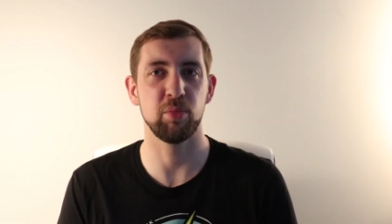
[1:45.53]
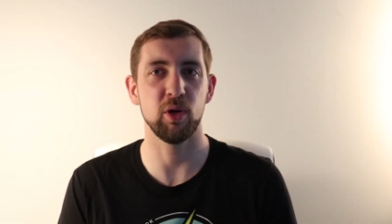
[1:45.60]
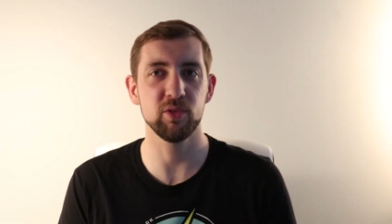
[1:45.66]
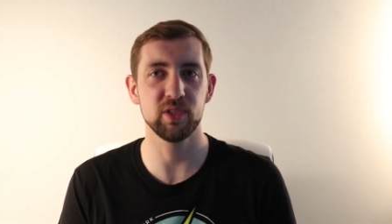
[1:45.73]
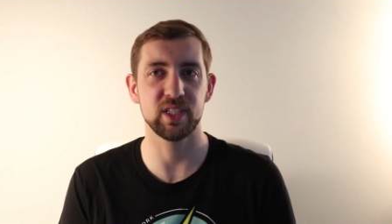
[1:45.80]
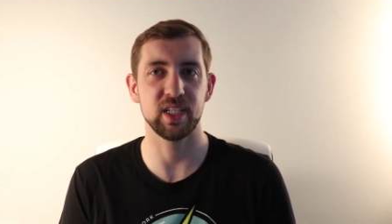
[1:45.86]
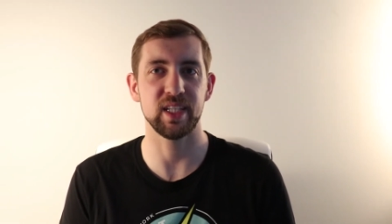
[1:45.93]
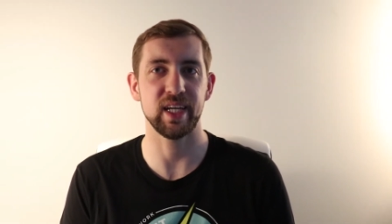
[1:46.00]

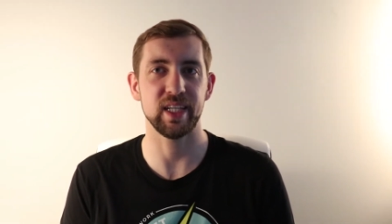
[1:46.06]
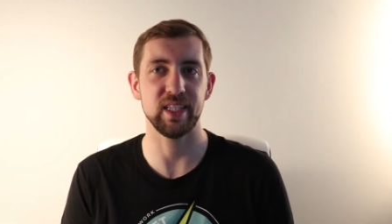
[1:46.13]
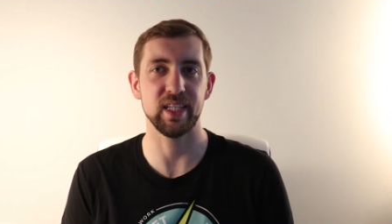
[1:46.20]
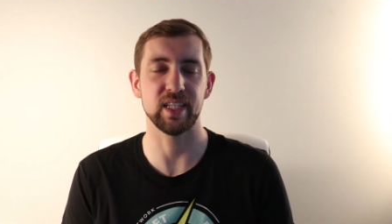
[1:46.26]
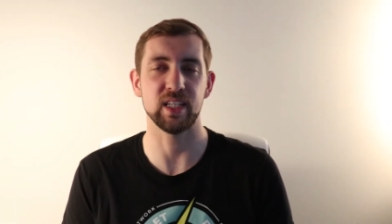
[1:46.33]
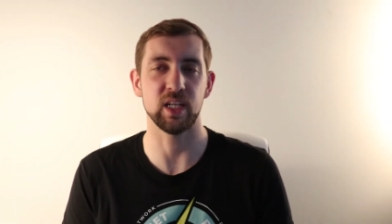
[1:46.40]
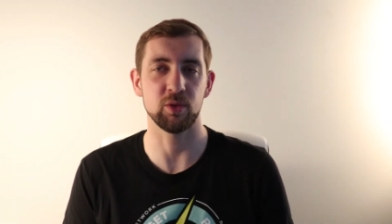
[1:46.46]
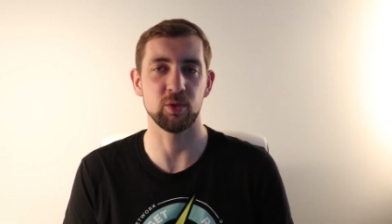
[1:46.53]
post the
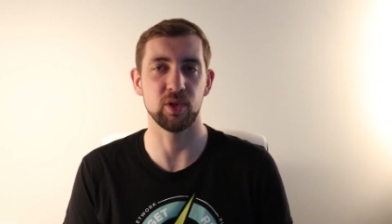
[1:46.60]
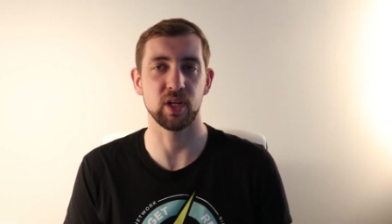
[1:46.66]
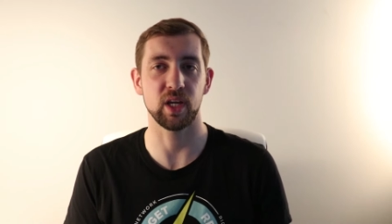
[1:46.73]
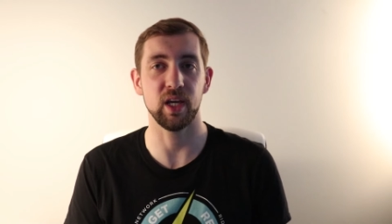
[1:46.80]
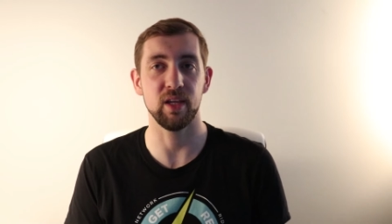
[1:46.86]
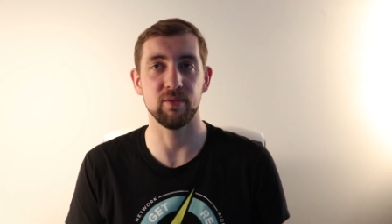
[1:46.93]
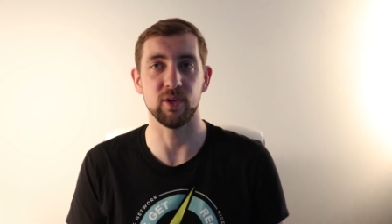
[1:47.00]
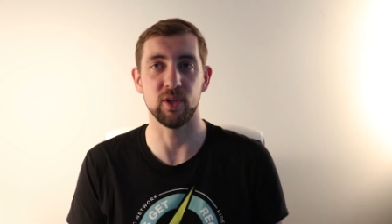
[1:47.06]
Lightning Network
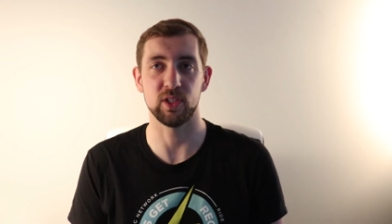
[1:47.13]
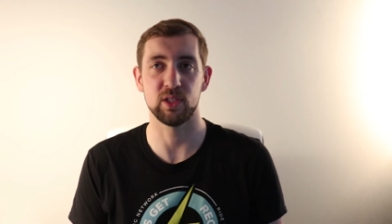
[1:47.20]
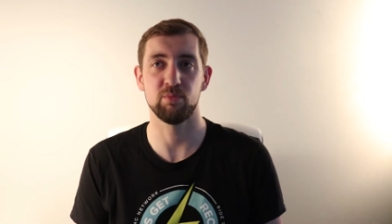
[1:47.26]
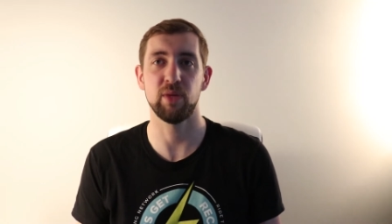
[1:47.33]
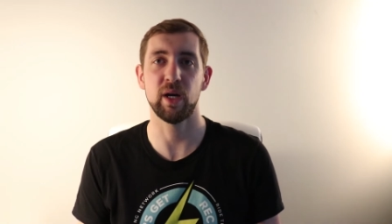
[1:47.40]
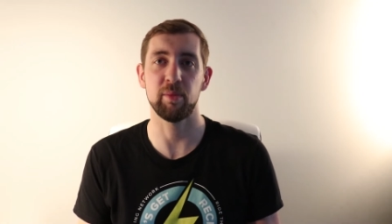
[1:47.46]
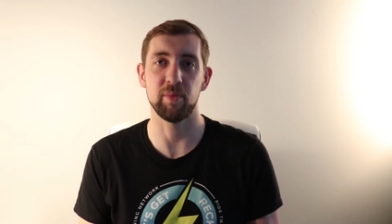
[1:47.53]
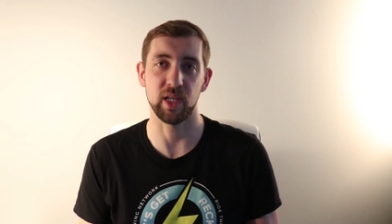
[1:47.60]
invoice
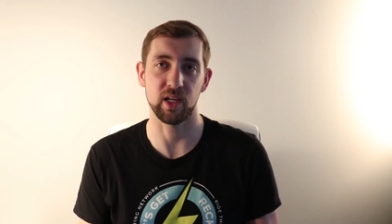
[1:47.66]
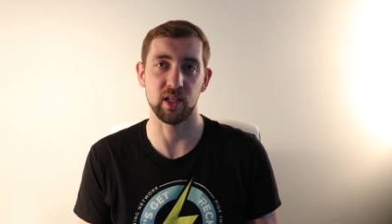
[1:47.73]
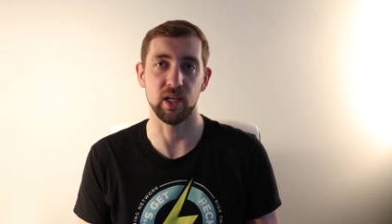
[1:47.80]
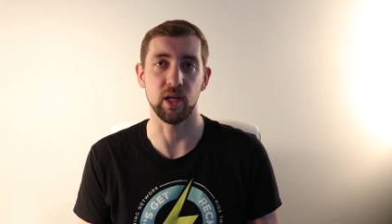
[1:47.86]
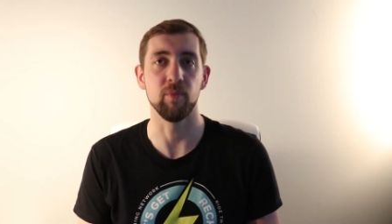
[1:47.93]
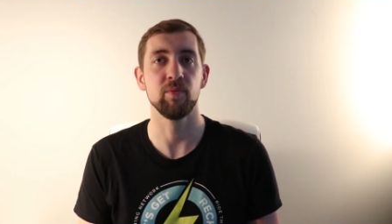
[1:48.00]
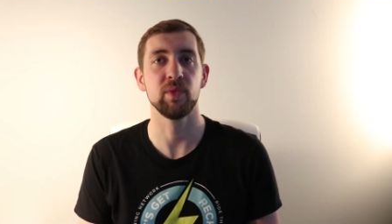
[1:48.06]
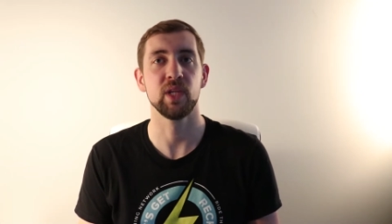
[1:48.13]
publicly.